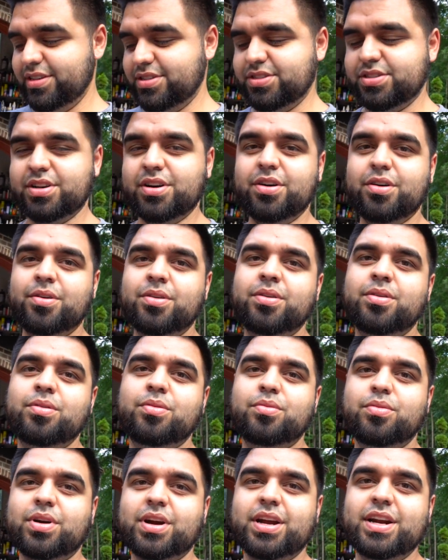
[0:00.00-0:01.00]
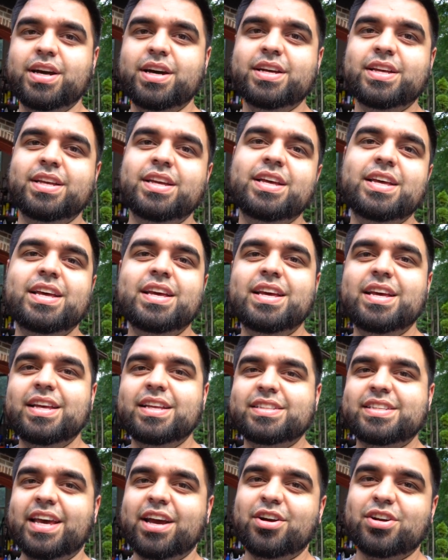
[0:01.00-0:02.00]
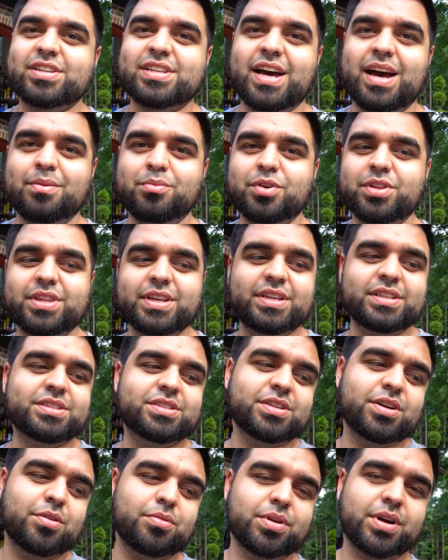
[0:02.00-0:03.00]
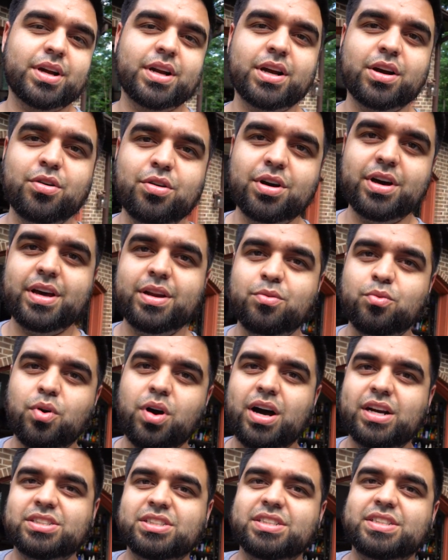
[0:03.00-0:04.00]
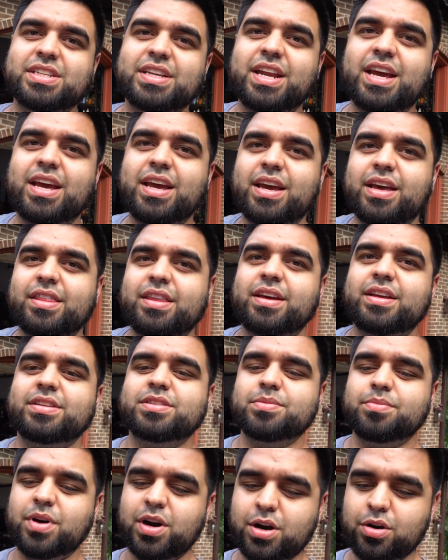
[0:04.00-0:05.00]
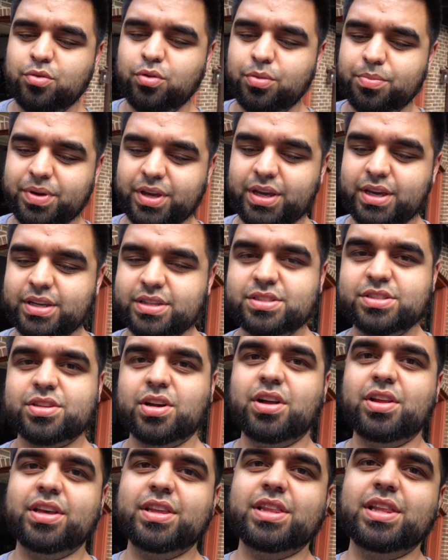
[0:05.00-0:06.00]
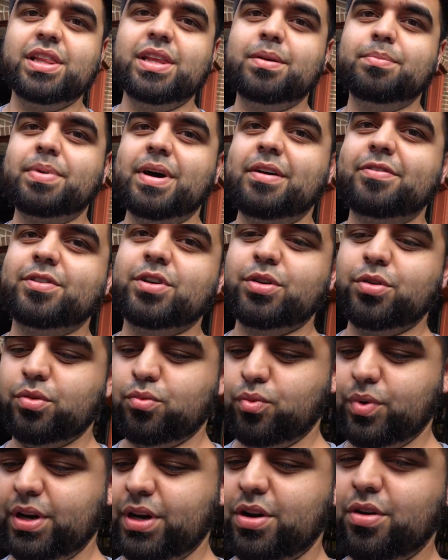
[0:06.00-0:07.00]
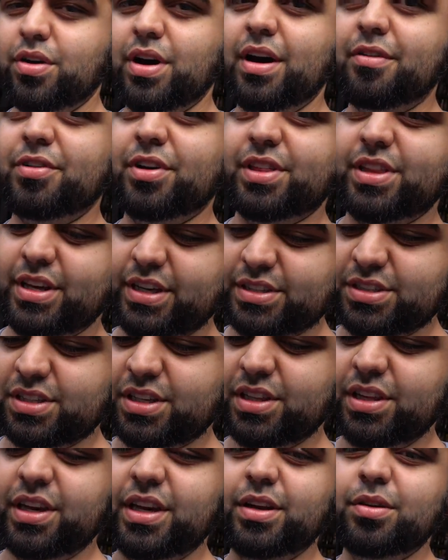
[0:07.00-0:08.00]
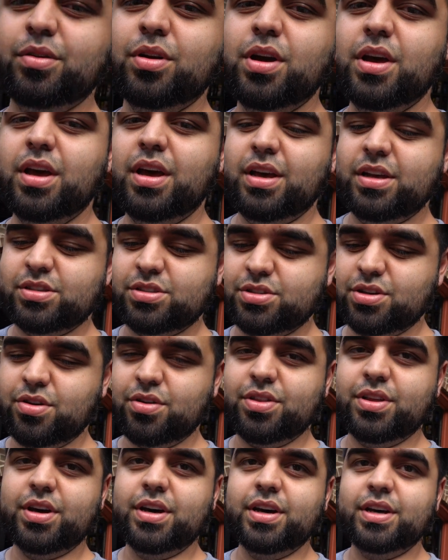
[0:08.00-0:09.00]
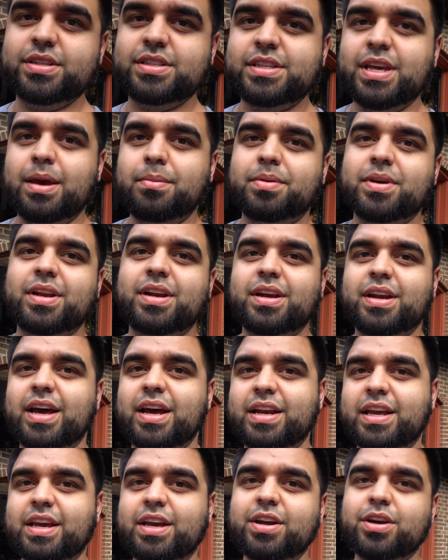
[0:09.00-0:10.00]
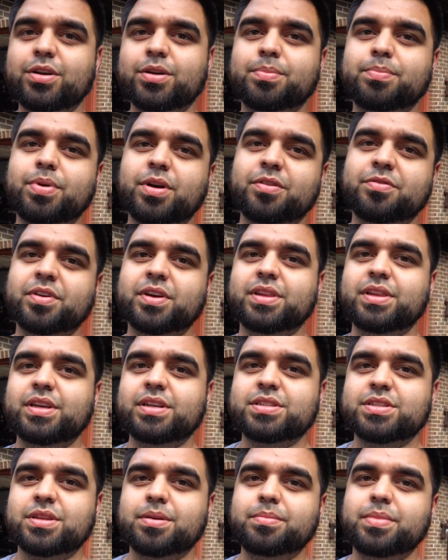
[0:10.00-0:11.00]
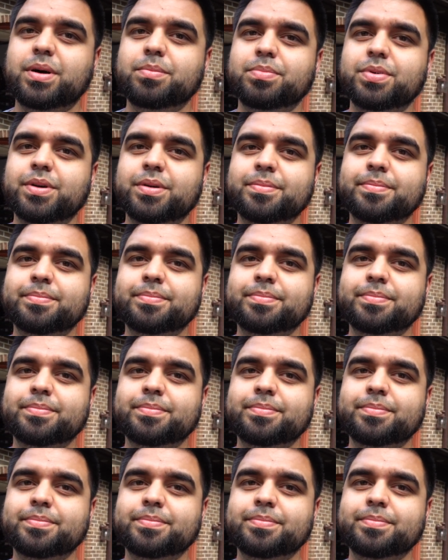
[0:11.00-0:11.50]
So we're going to take our time with this. So we're going to go ahead and wash it today, and then tomorrow we'll be installing the lip after we know everything is clean, so the tape can adhere perfectly to the bumper.